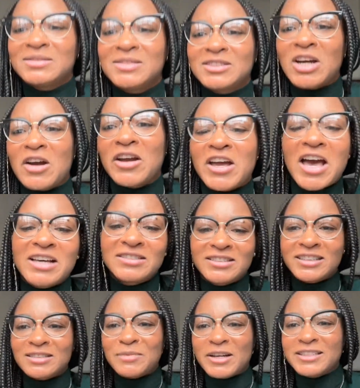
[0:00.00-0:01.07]
sorry guys,
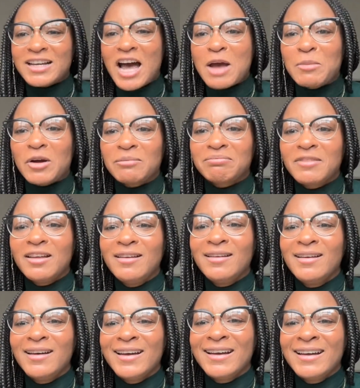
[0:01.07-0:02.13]
that's my timer.
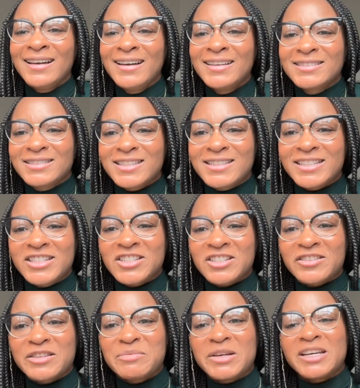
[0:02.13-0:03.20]
The
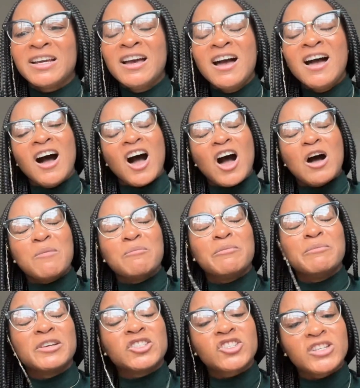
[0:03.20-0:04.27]
teacher in me.
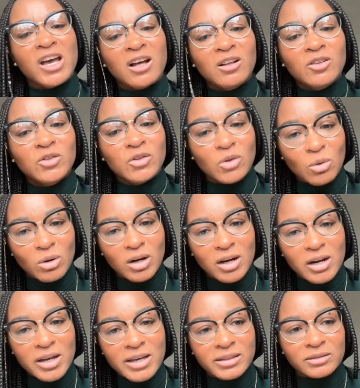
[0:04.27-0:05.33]
Michelle
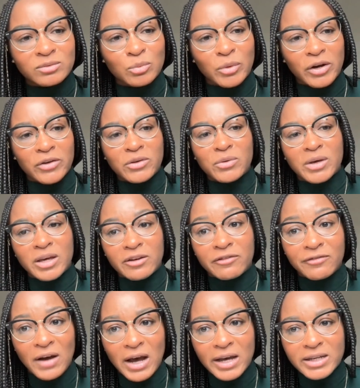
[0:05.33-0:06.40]
Knorr is where you can
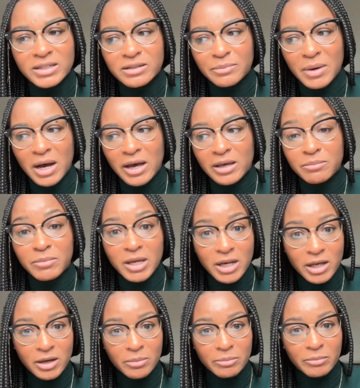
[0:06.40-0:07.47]
find my
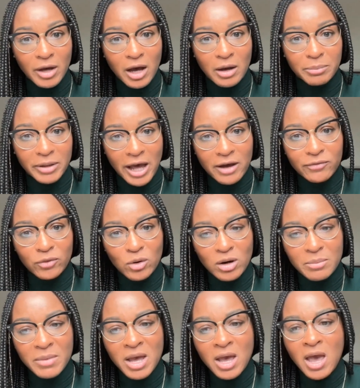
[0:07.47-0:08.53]
Medium
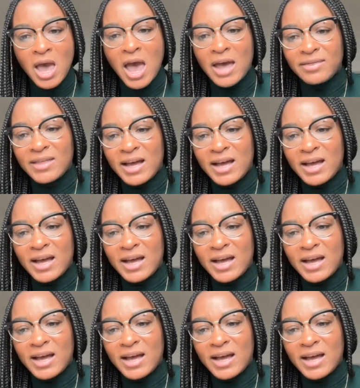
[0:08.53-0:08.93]
platform, and